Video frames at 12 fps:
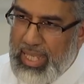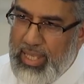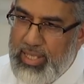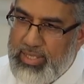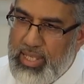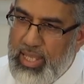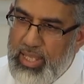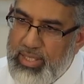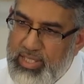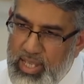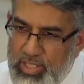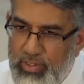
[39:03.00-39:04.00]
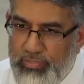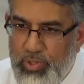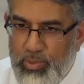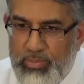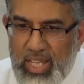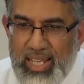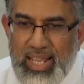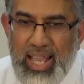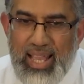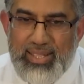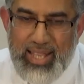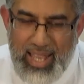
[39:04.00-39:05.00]
is in such a form that it
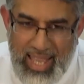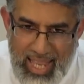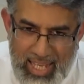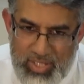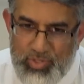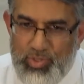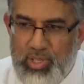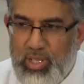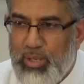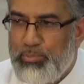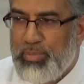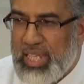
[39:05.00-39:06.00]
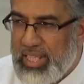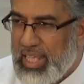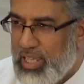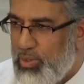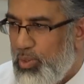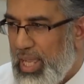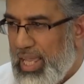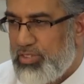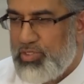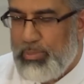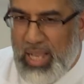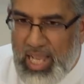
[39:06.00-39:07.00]
has extra meaning or
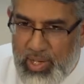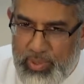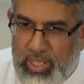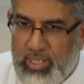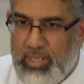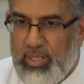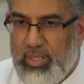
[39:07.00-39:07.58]
extra power.